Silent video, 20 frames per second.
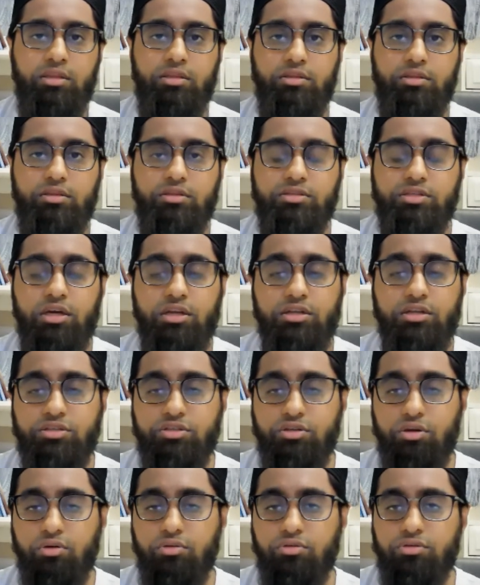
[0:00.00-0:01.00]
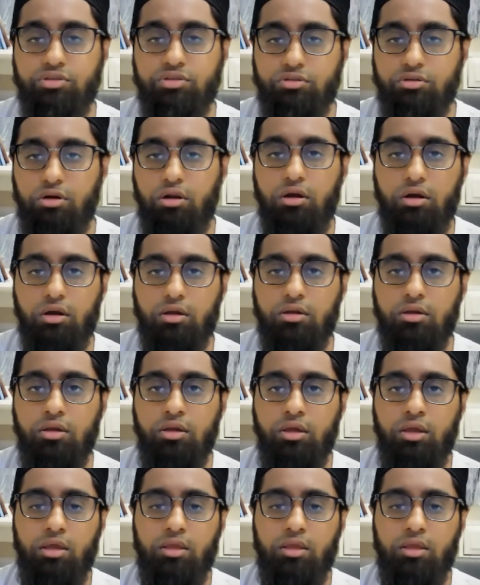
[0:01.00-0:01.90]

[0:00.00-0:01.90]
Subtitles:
the sun is so strong